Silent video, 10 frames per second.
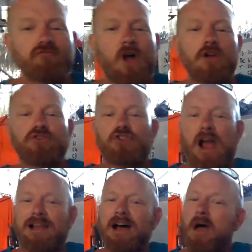a road
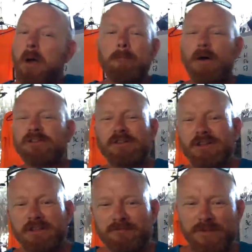trailer, but
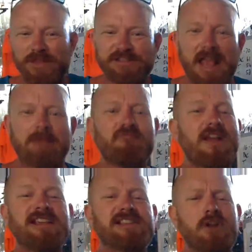for the same
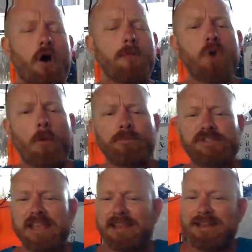reason, I'm not
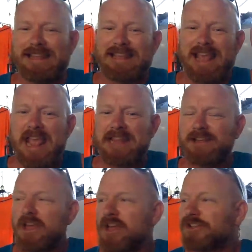particularly
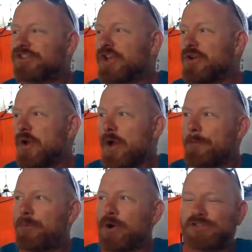keen to
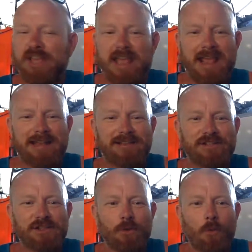put it
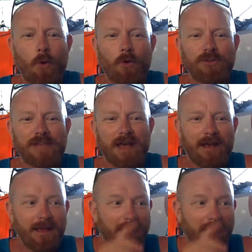into the water.